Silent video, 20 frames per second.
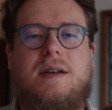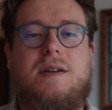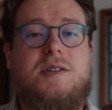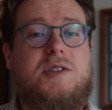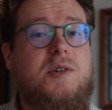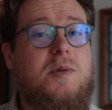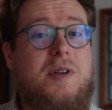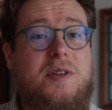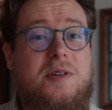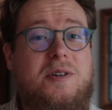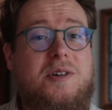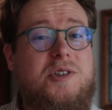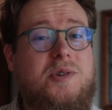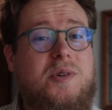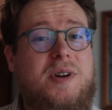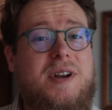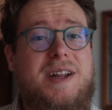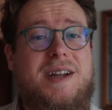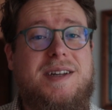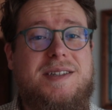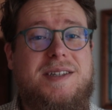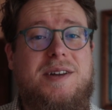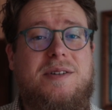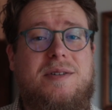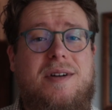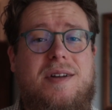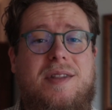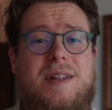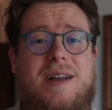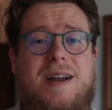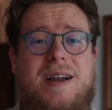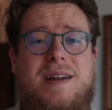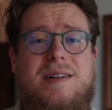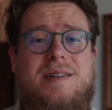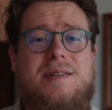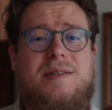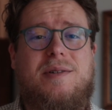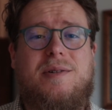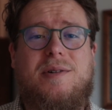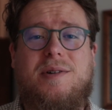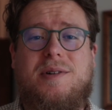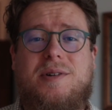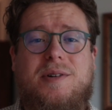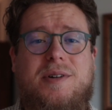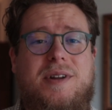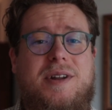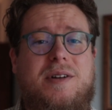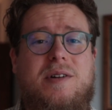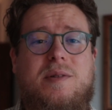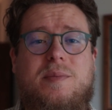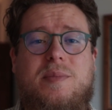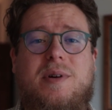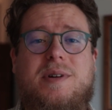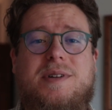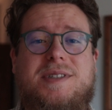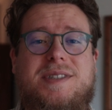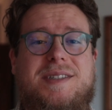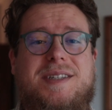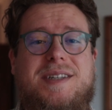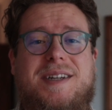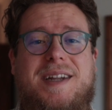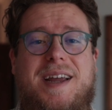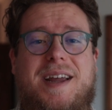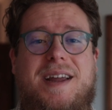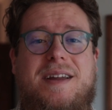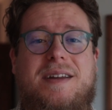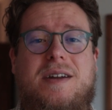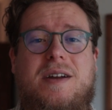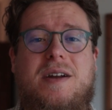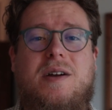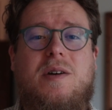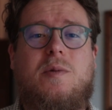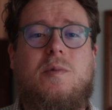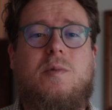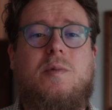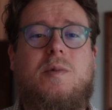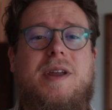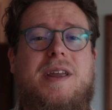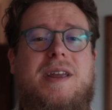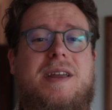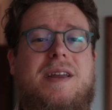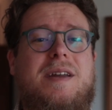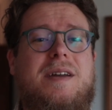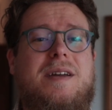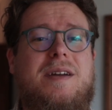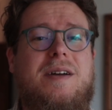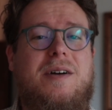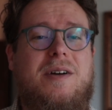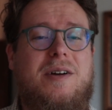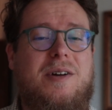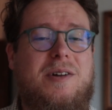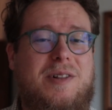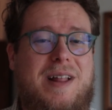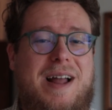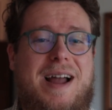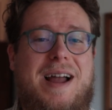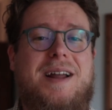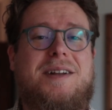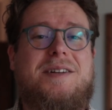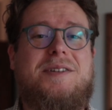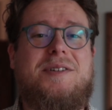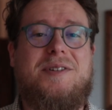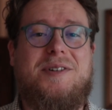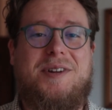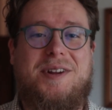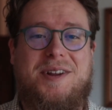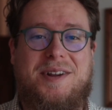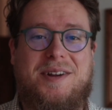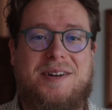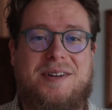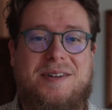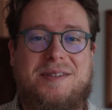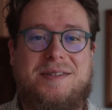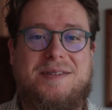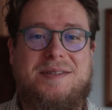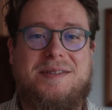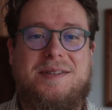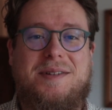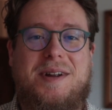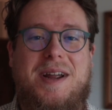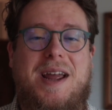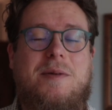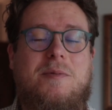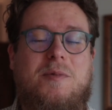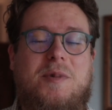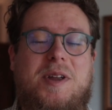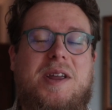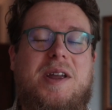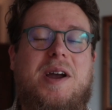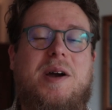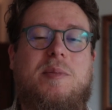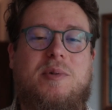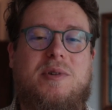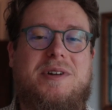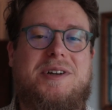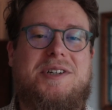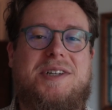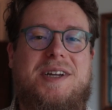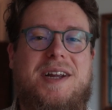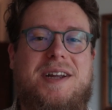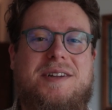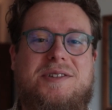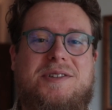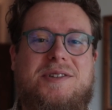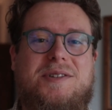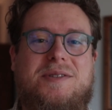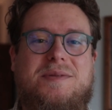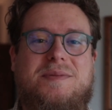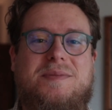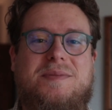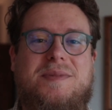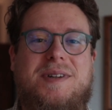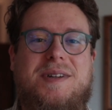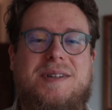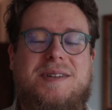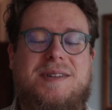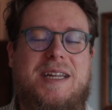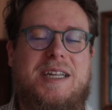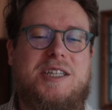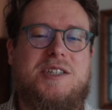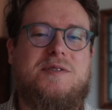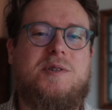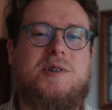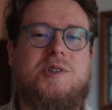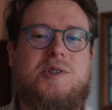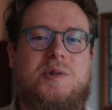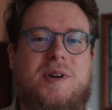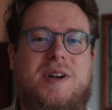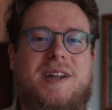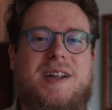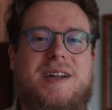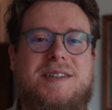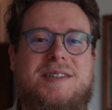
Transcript: So whether you're joining us here online or you're here in person today, we are glad you're here, and we appreciate you. Thanks for joining